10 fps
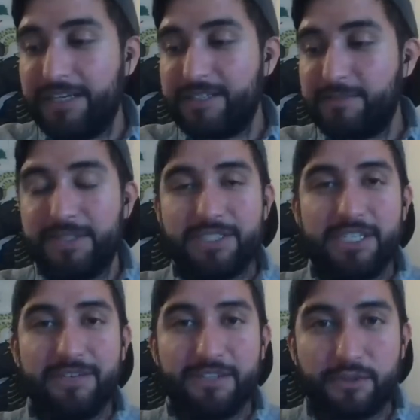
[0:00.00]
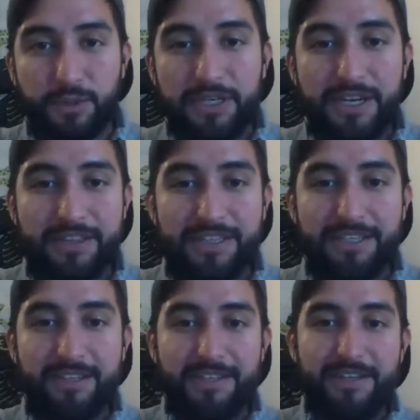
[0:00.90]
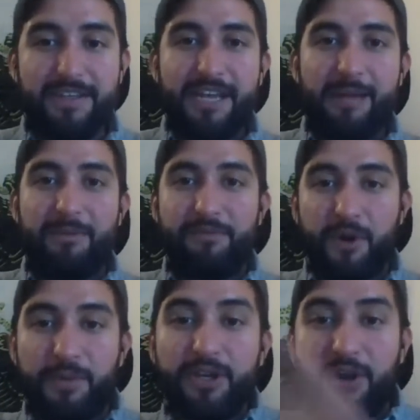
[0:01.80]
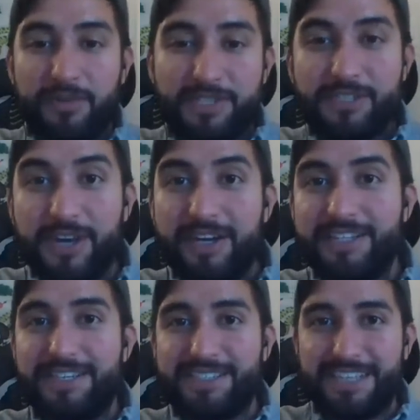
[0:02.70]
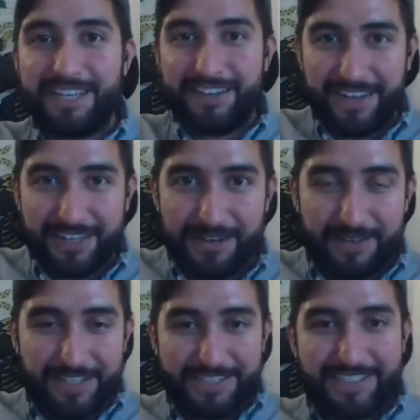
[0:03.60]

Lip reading: beat Chivas 3-0. And before we go over to Johnny's thoughts, because I know he's